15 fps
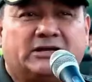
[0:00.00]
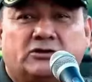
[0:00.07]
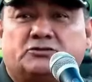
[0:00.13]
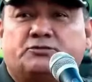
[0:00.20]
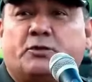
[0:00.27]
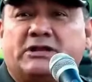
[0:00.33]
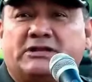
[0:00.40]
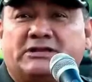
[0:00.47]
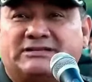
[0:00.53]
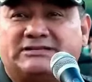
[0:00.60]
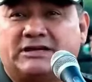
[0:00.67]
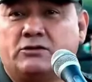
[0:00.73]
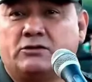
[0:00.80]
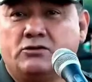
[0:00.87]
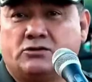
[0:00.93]
A Mexican
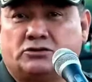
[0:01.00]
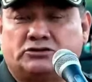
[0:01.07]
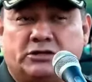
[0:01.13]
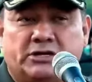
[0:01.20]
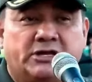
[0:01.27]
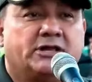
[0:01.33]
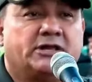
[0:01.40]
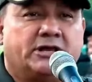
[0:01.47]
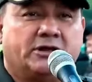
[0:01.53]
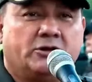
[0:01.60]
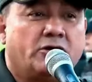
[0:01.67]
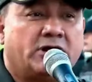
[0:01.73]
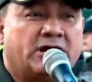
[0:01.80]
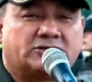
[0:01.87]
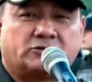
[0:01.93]
citizen was found
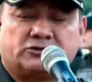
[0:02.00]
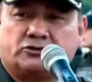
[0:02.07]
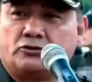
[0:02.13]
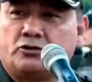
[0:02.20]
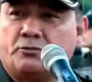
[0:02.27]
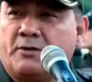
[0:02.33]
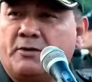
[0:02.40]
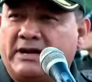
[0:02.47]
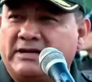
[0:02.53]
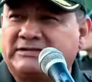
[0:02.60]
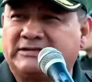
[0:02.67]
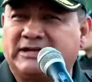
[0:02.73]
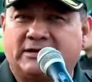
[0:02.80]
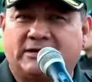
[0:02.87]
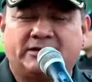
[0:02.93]
deceased on Friday
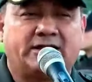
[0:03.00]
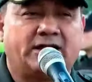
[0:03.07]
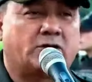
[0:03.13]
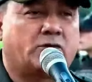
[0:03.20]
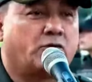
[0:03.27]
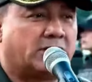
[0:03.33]
morning inside a